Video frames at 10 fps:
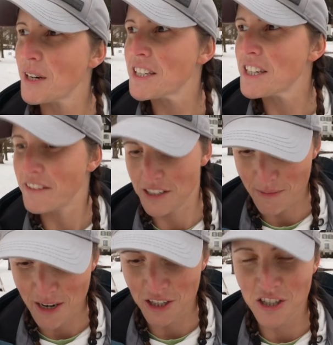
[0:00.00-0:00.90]
a serious
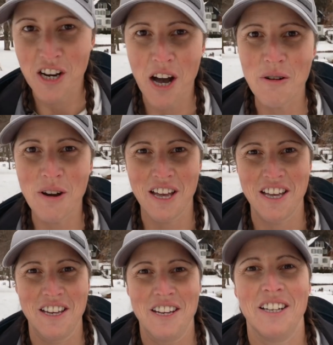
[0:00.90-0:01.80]
amount of snow.
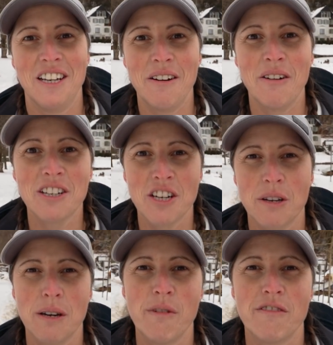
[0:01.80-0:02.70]
No, only
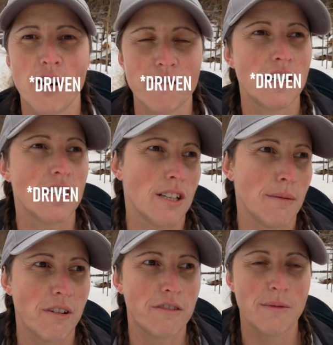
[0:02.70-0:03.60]
joking, we've driven just up
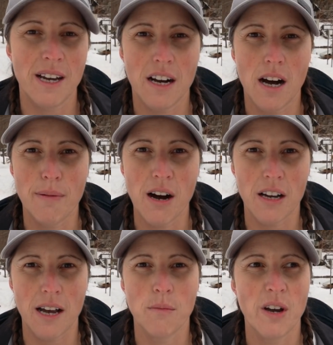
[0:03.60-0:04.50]
the road from that car
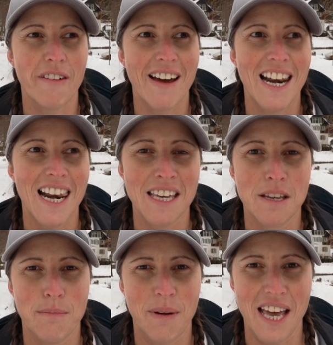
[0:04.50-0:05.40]
park and we are at
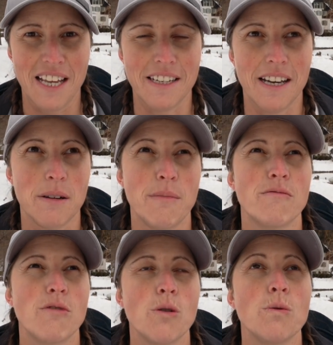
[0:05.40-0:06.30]
Lake Bled. Now it'd be
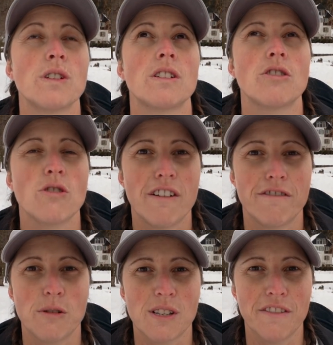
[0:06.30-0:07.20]
rude to drive
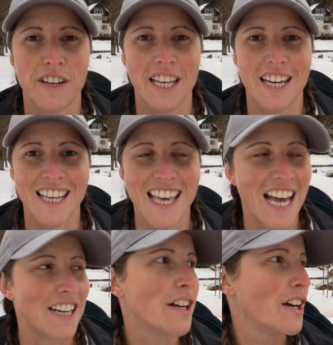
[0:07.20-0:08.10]
through Slovenia
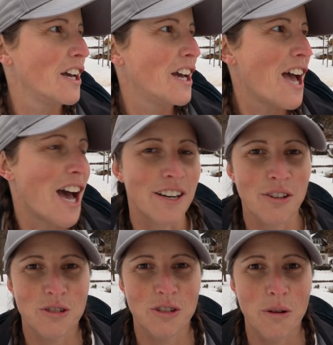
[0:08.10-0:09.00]
again and
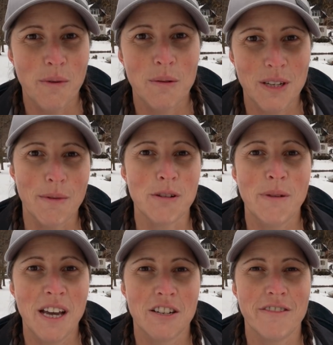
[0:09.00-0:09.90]
not stop at one of the most
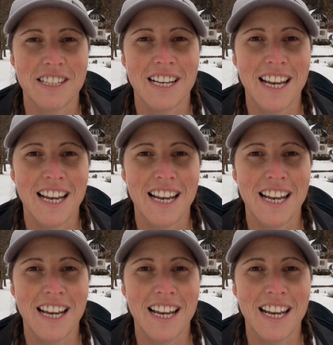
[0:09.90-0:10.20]
picturesque